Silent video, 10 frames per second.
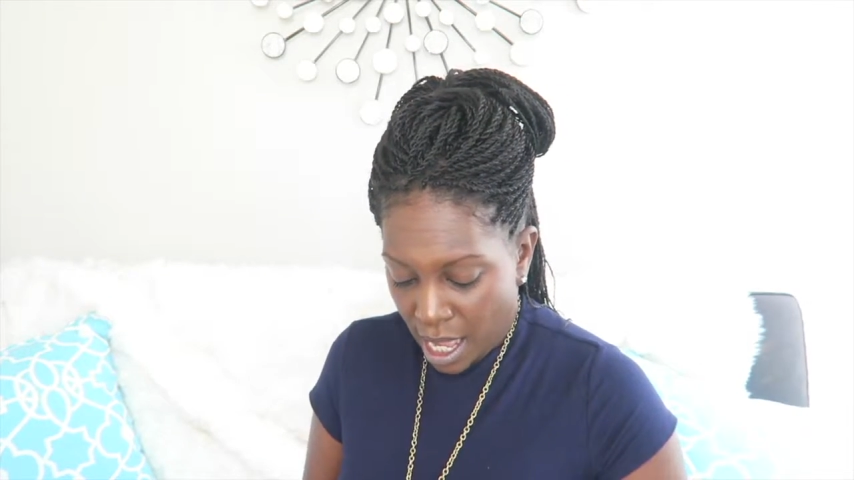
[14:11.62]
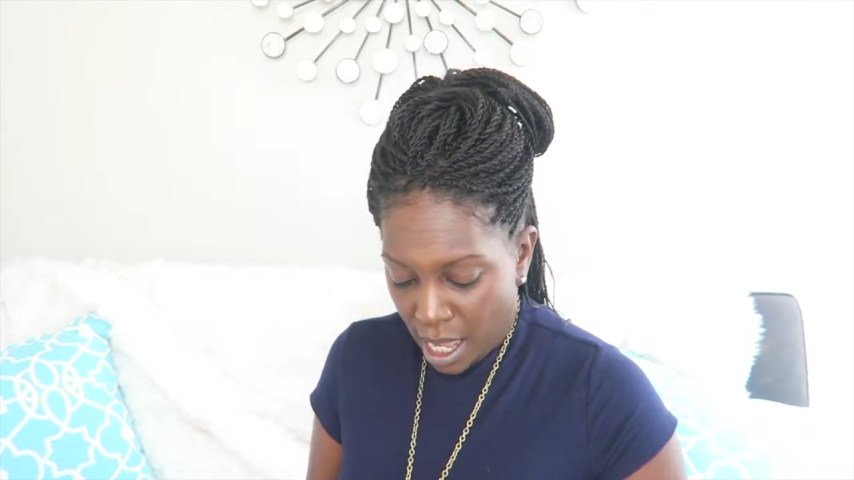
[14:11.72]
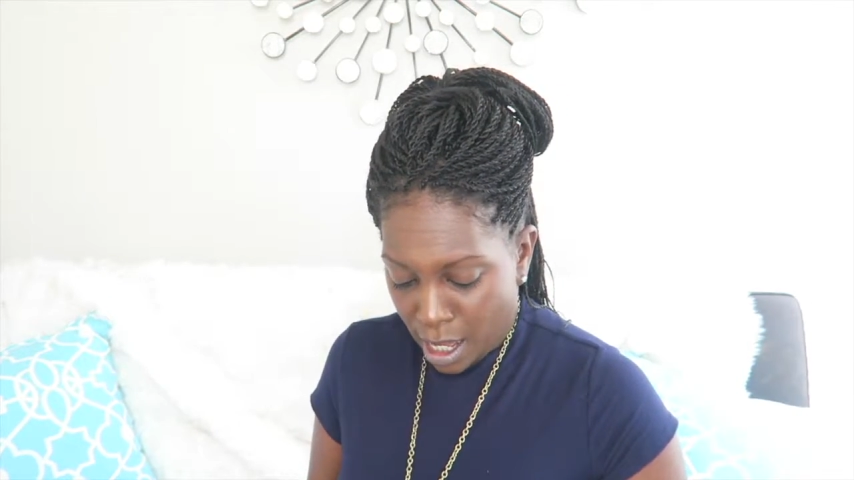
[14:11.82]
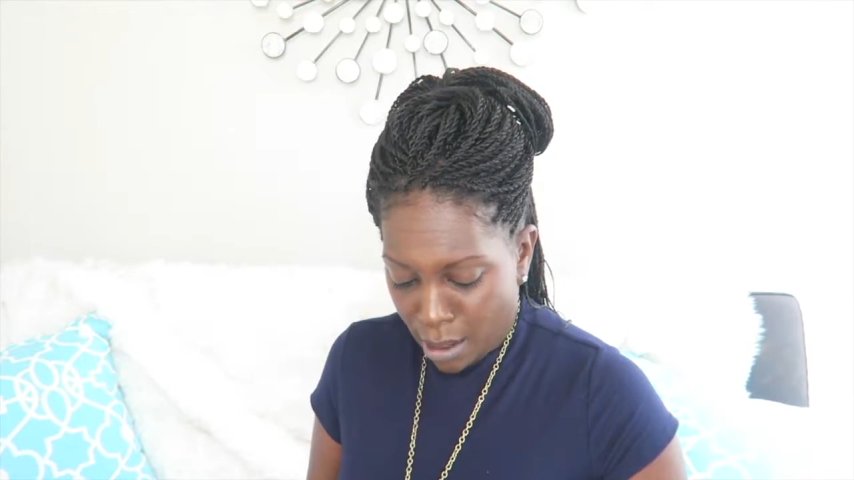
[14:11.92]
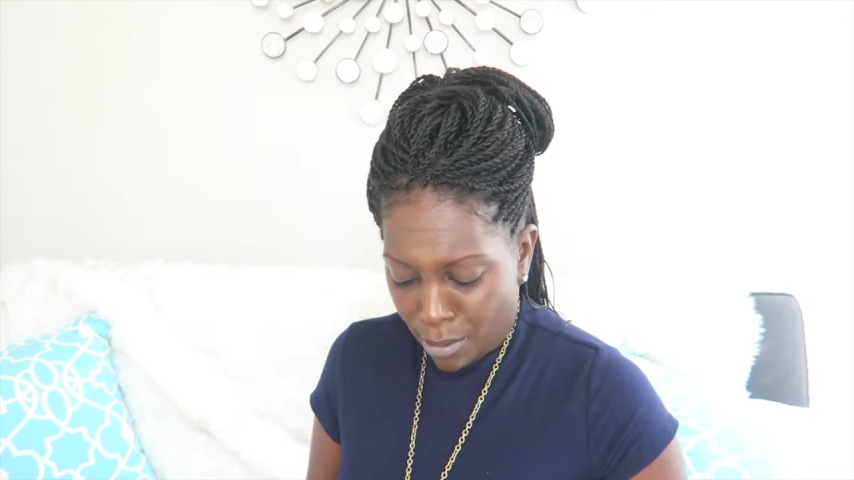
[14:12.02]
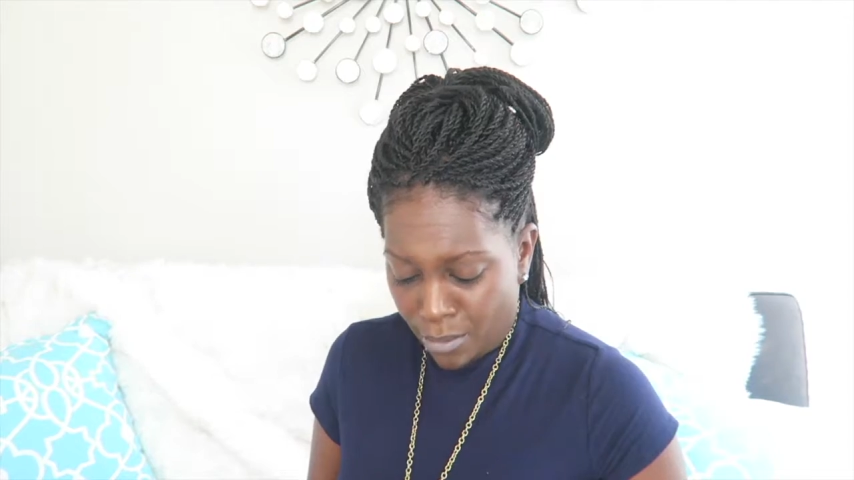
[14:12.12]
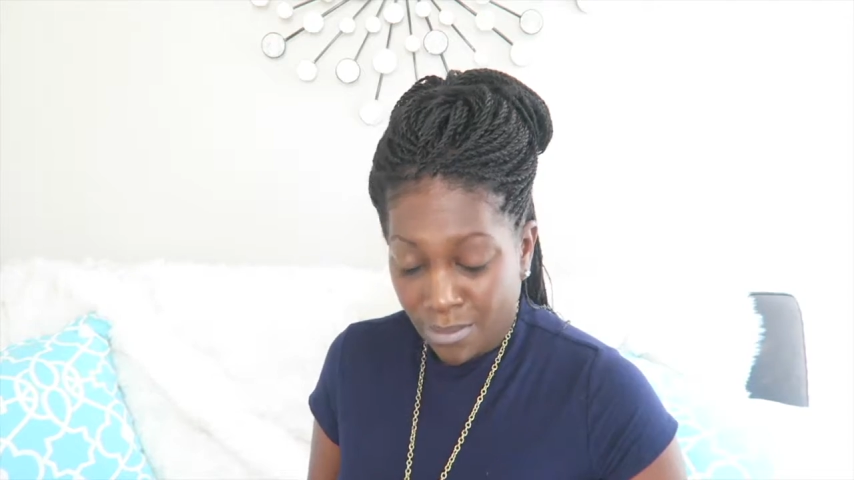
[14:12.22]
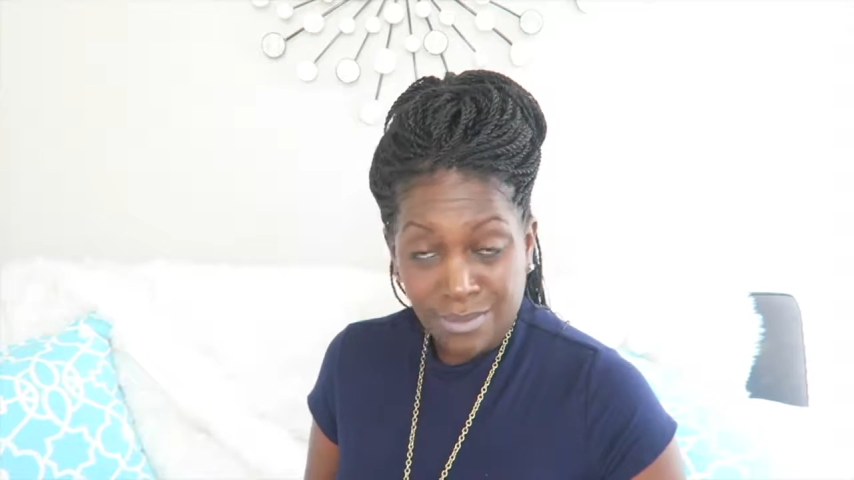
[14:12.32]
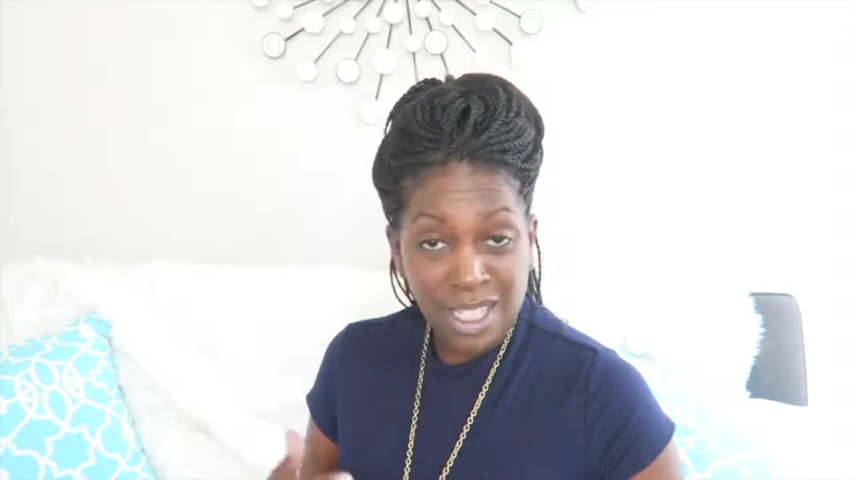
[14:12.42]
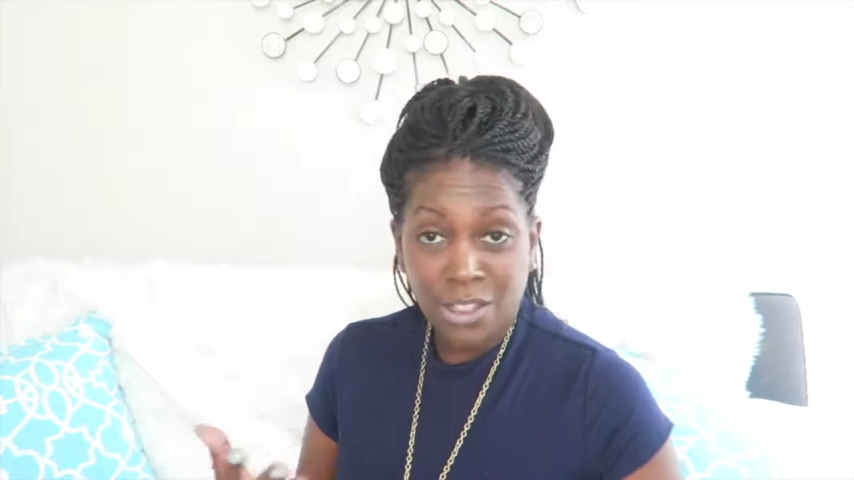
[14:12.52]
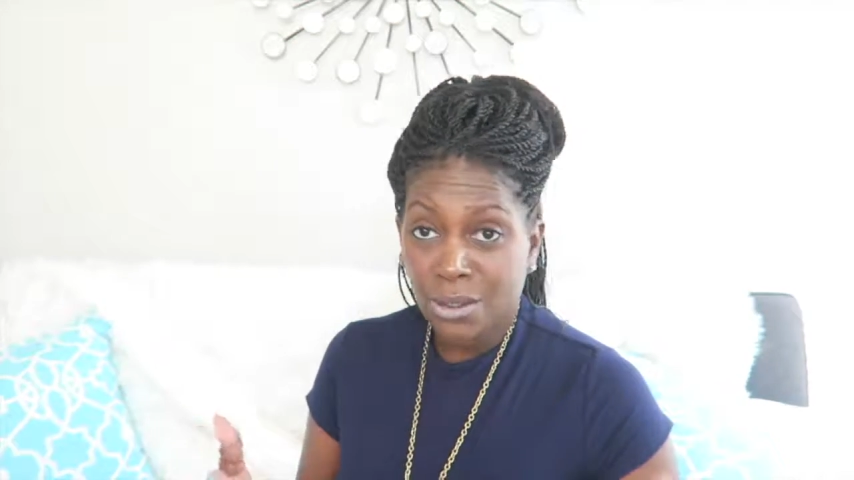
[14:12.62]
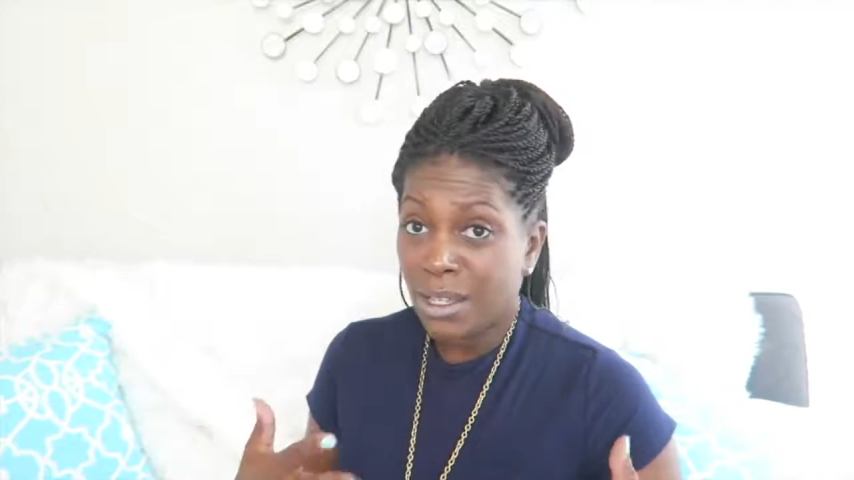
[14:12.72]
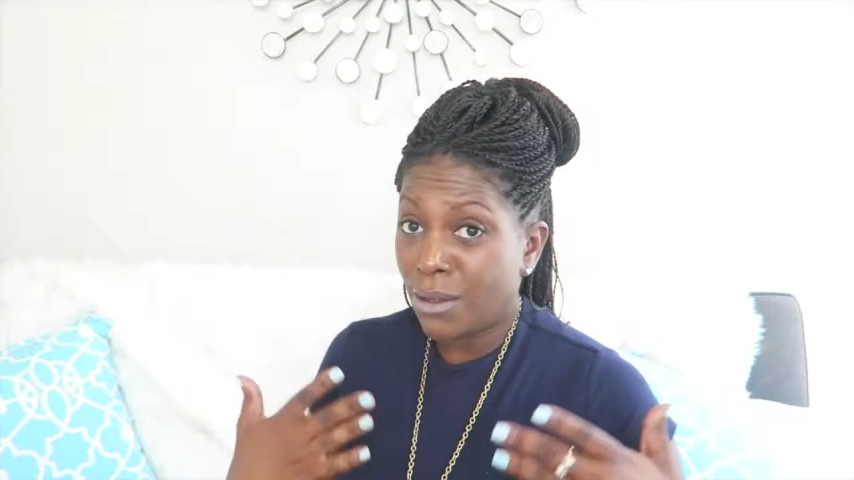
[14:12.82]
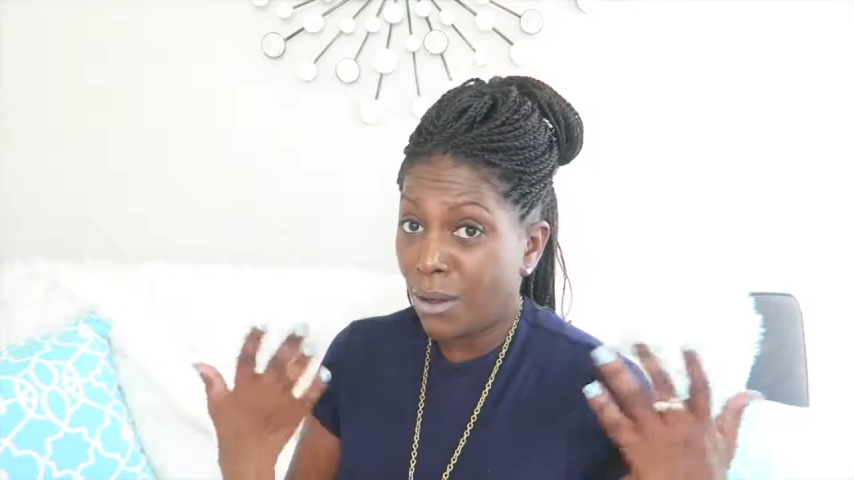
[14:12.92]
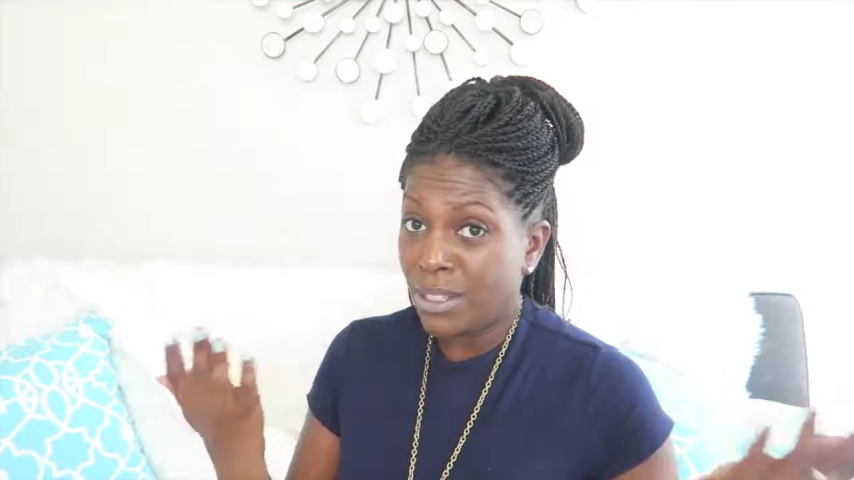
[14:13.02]
Then you
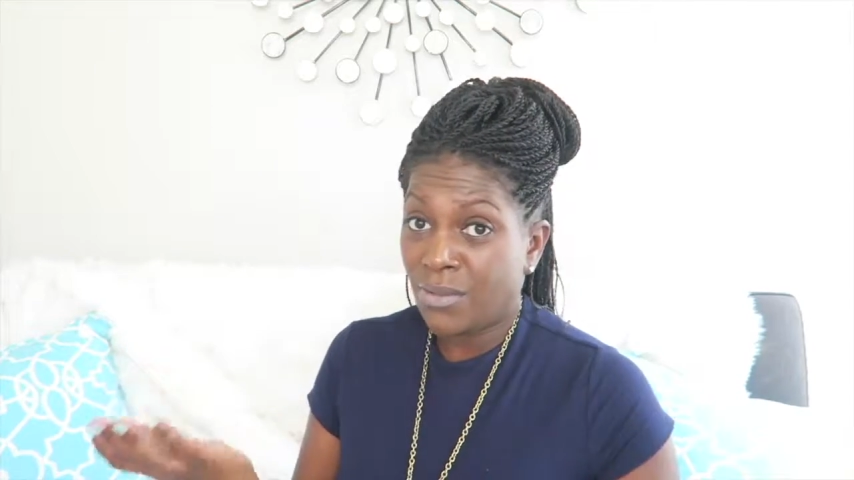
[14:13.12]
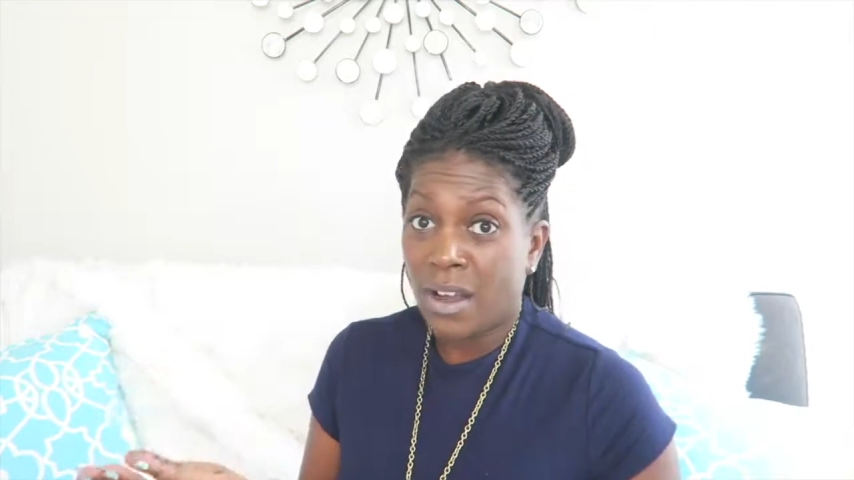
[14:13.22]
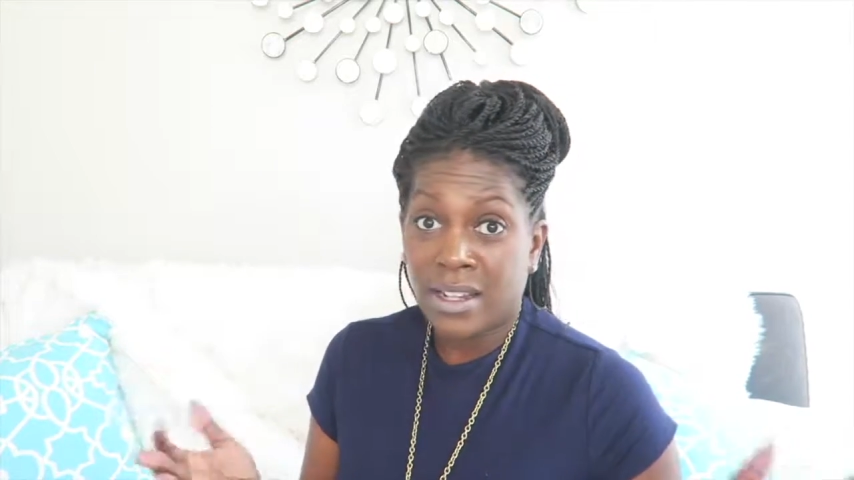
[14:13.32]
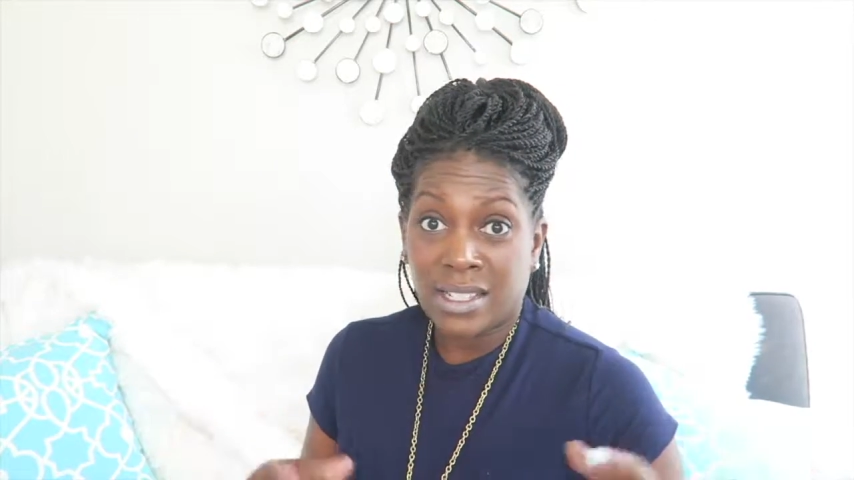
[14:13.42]
can go as far